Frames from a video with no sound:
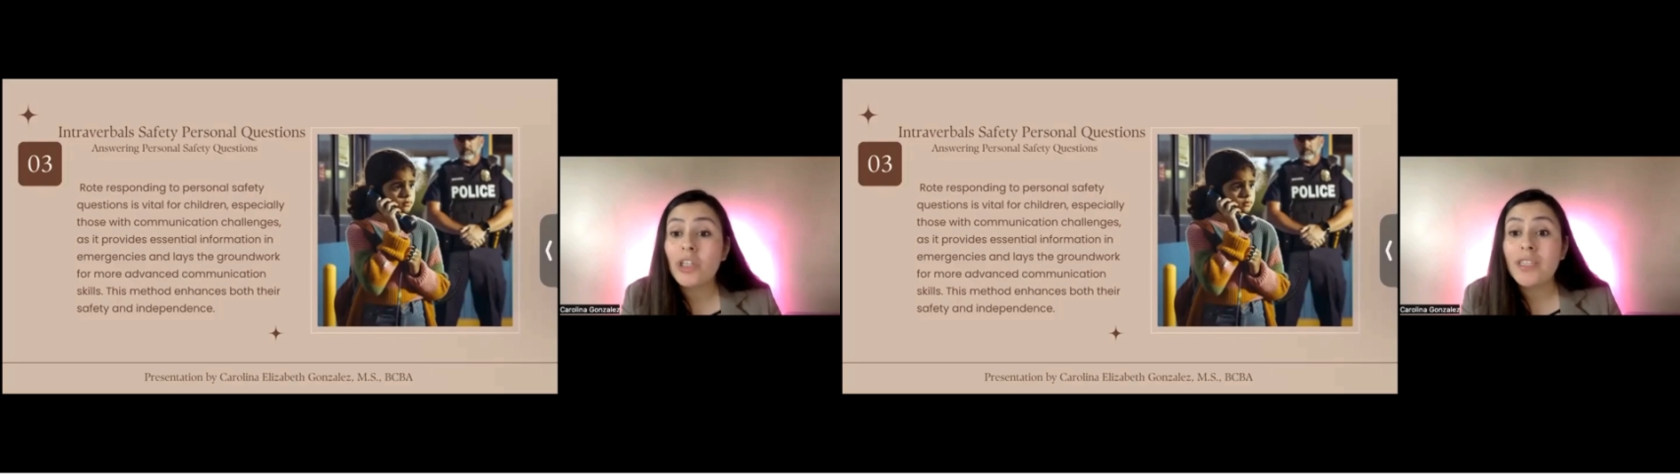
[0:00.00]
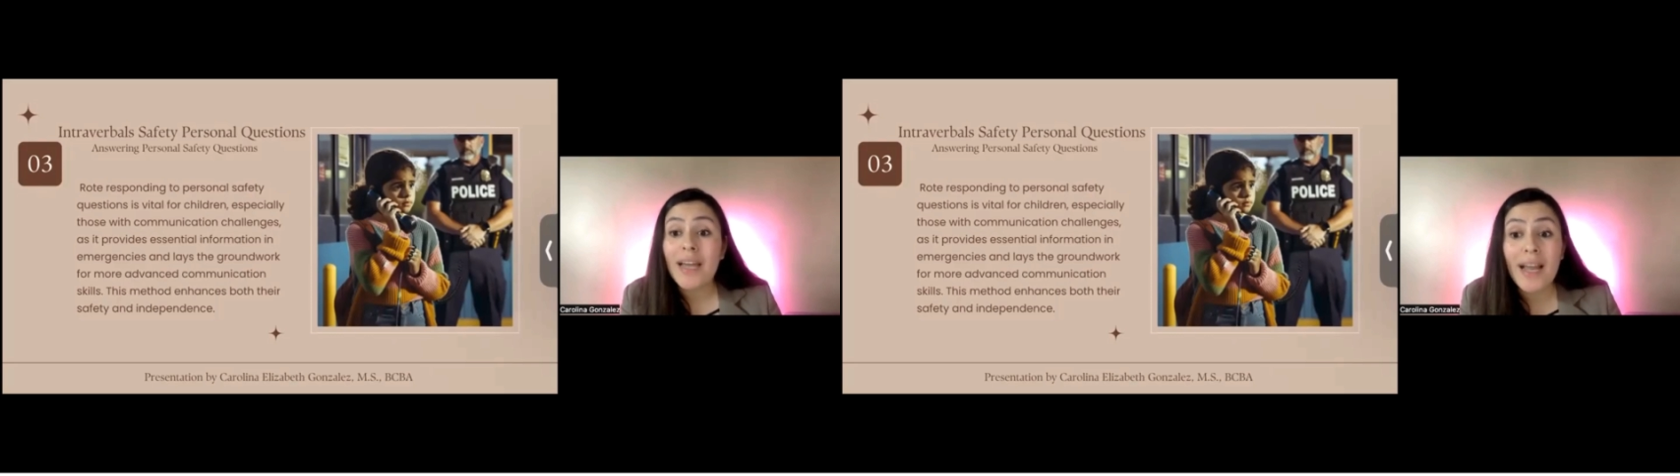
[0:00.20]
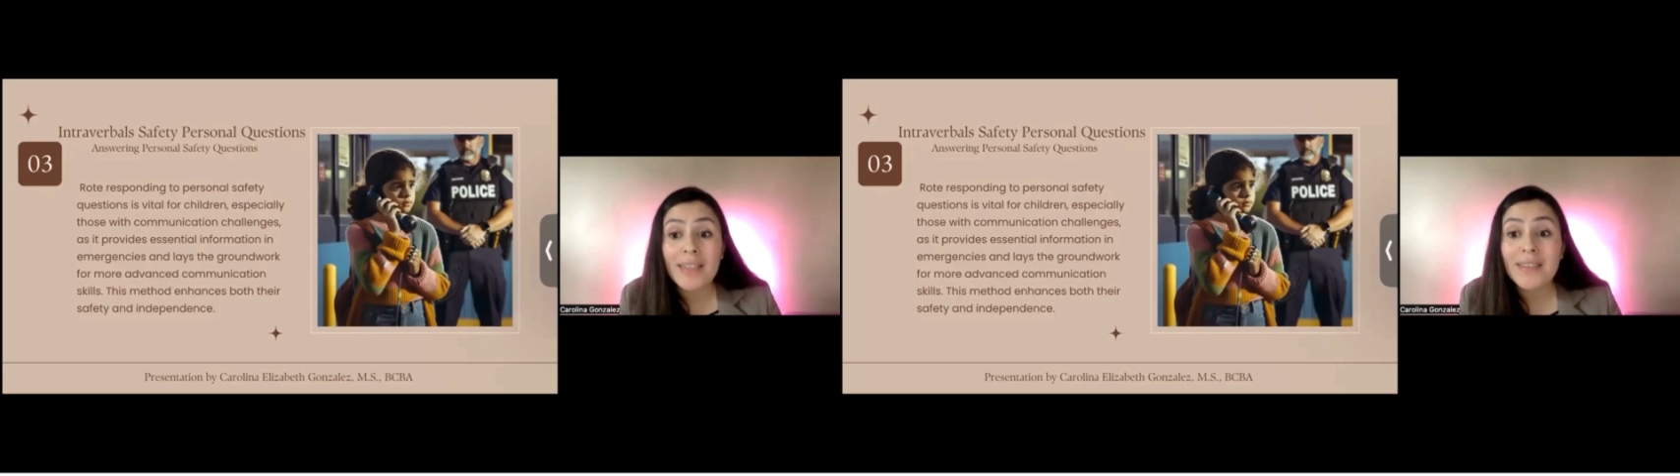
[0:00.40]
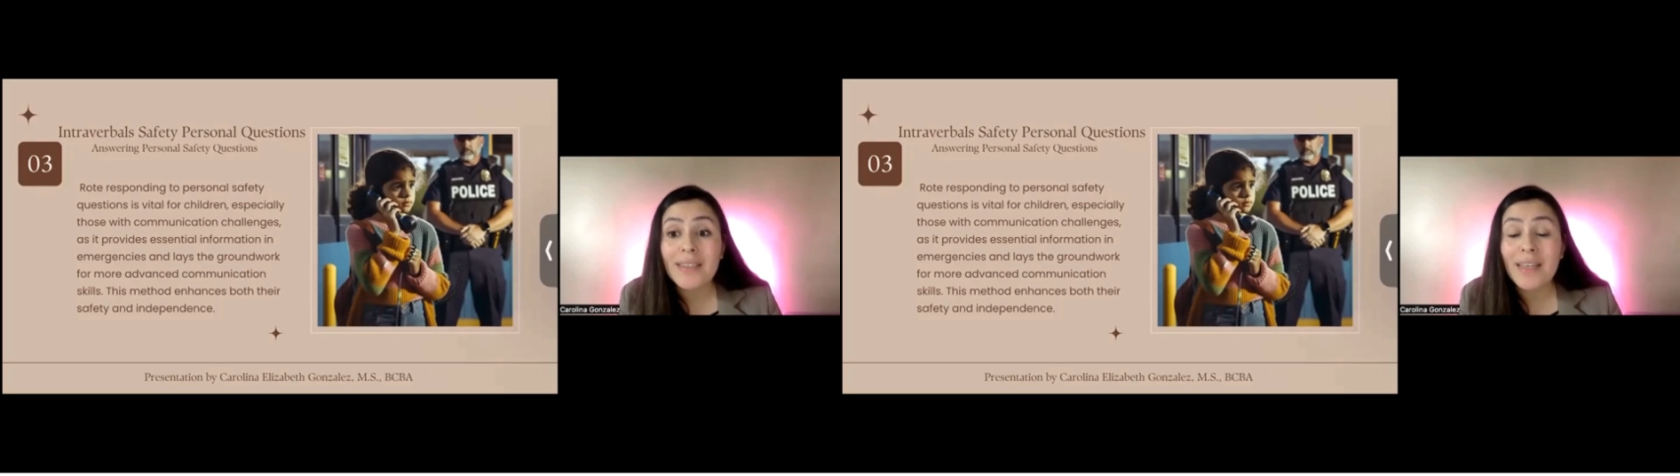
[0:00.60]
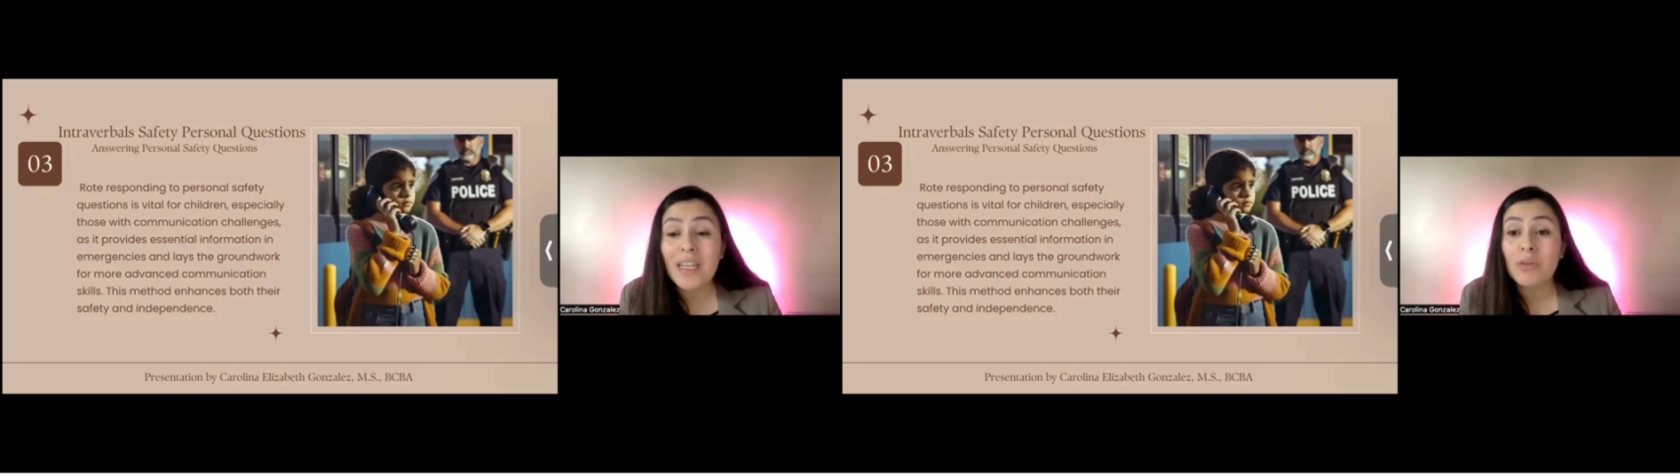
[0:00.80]
your dad's
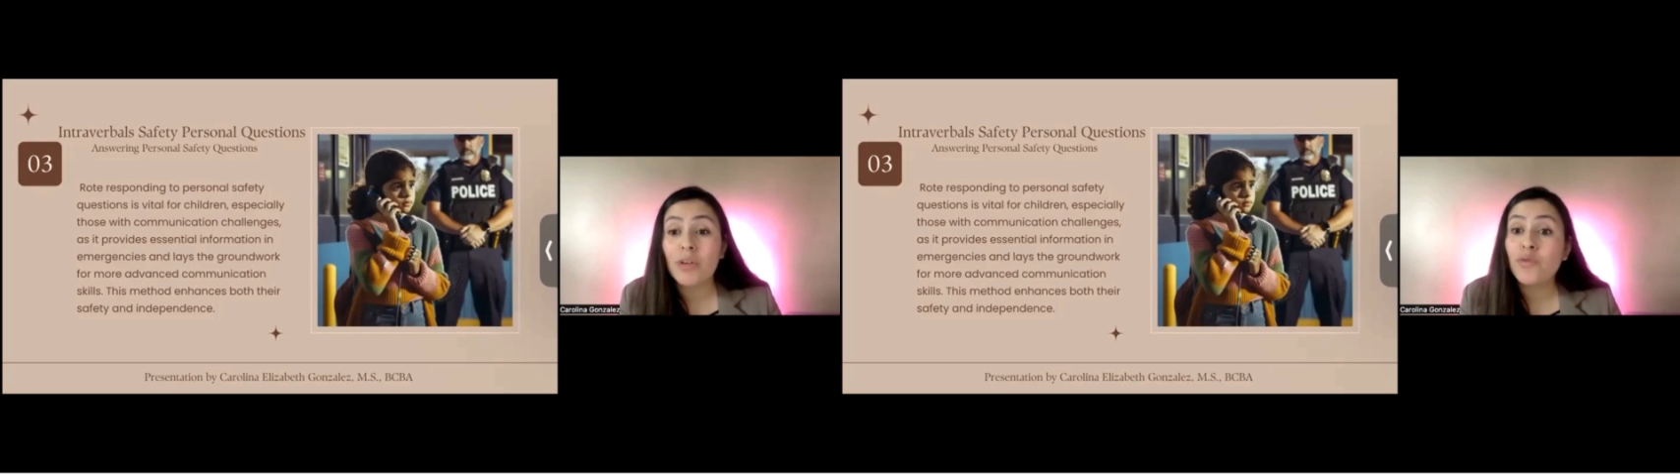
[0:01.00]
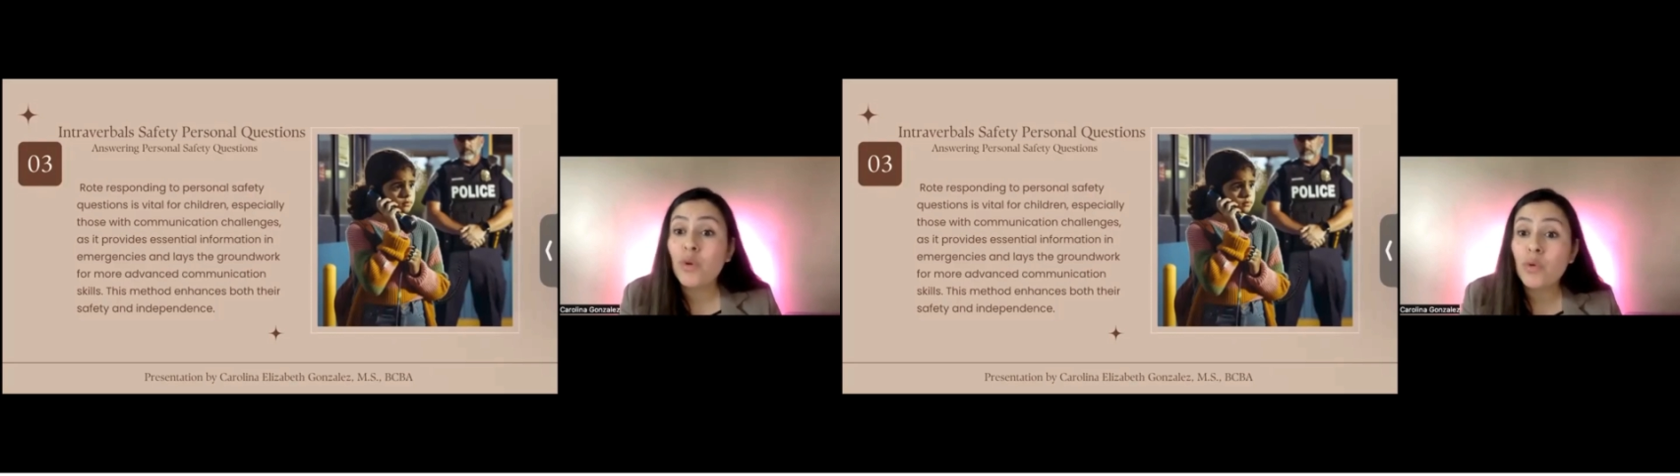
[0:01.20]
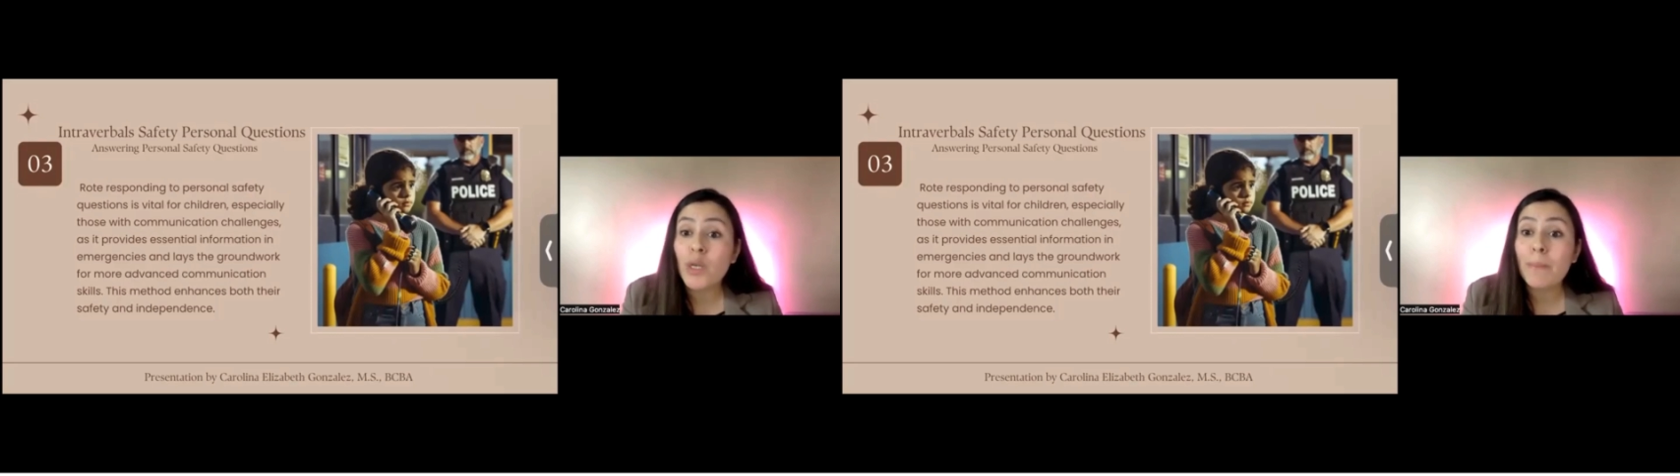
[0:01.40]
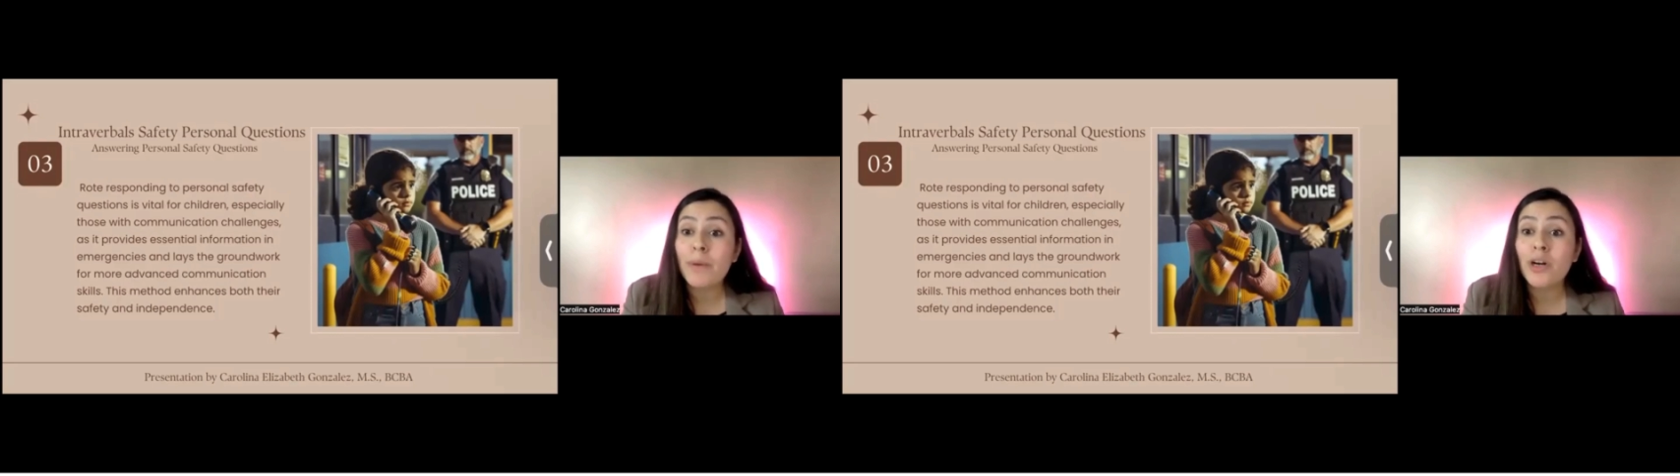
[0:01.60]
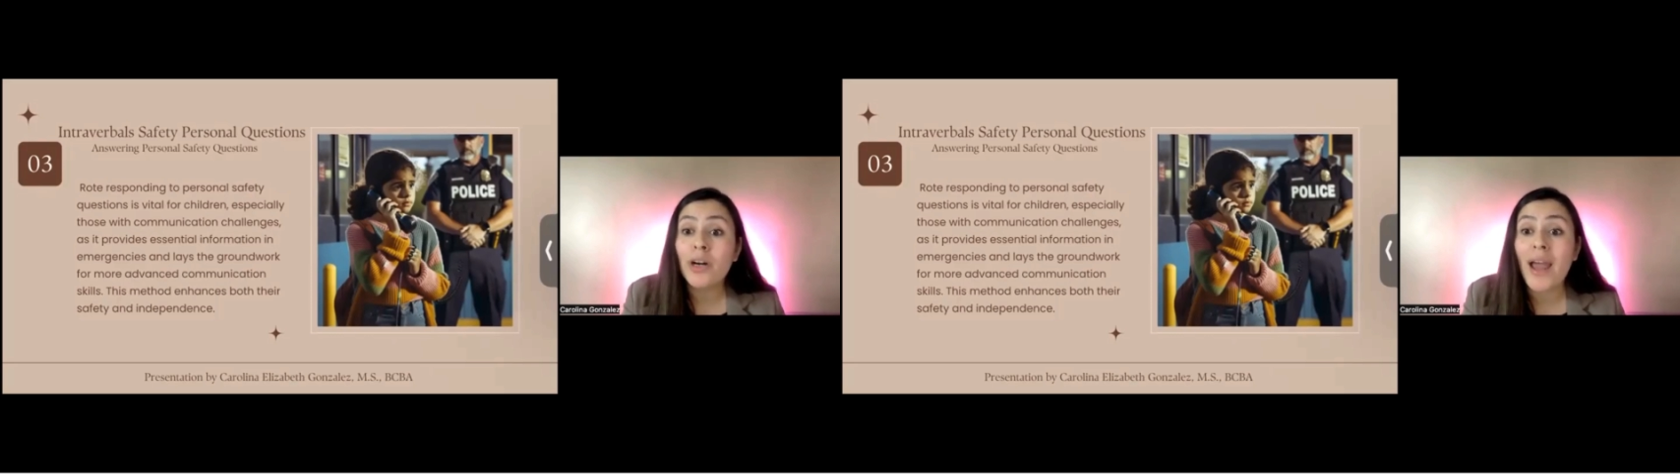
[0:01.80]
name, their phone
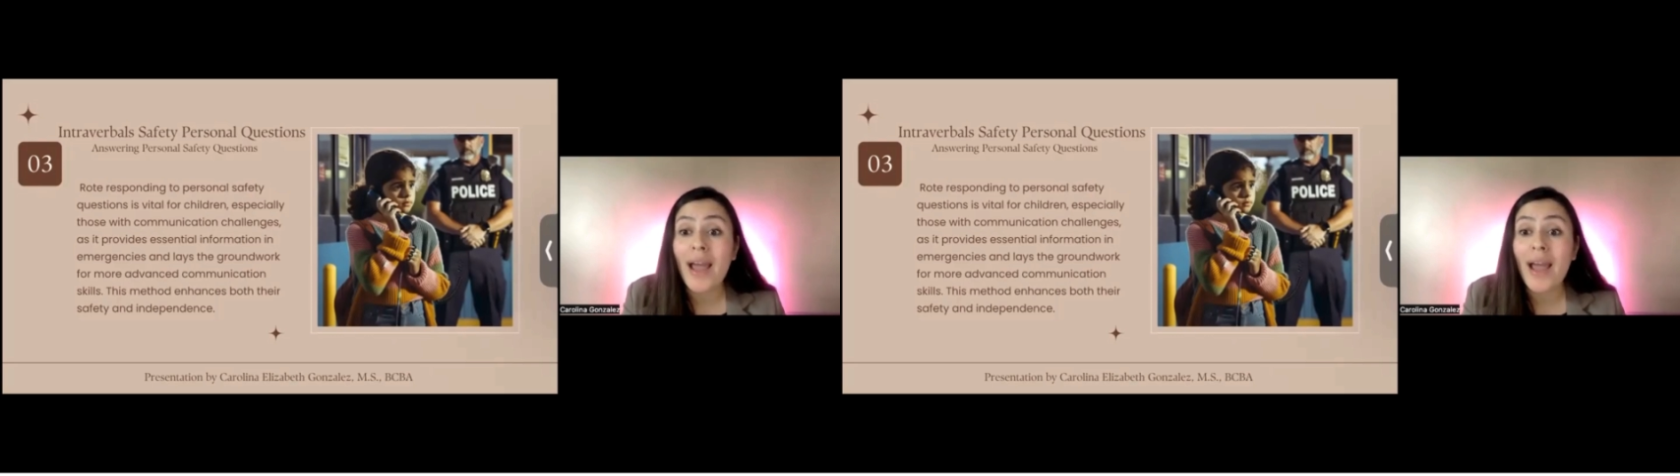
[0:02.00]
number,